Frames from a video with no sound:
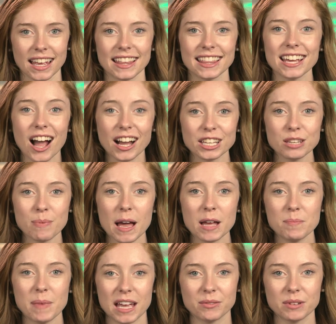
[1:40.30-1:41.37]
The
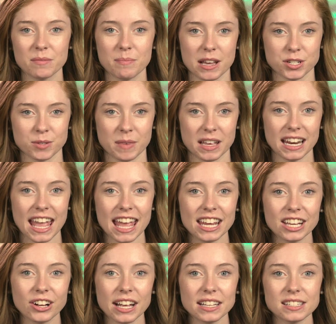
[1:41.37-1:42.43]
occupied bandwidth measurement
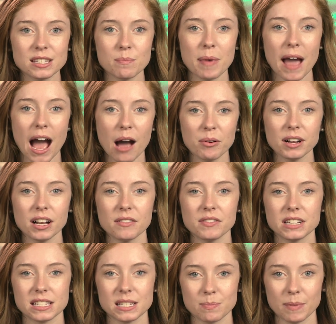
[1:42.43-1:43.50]
integrates the power of
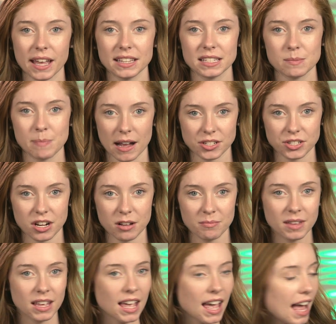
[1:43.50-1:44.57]
the displayed spectrum,
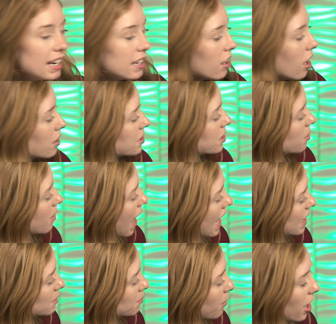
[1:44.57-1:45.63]
and it also
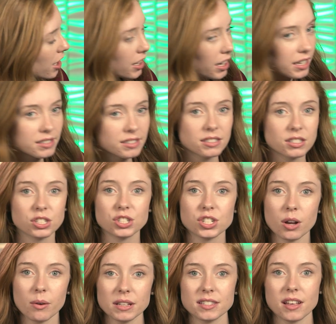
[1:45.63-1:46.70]
adds markers to
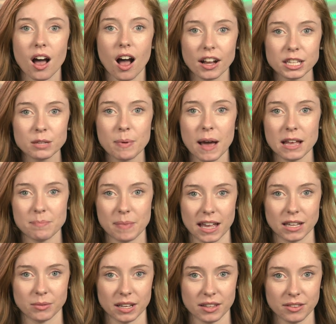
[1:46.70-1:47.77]
show us the occupied
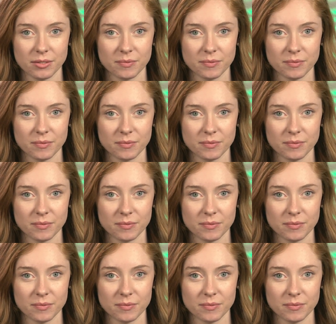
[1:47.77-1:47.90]
bandwidth,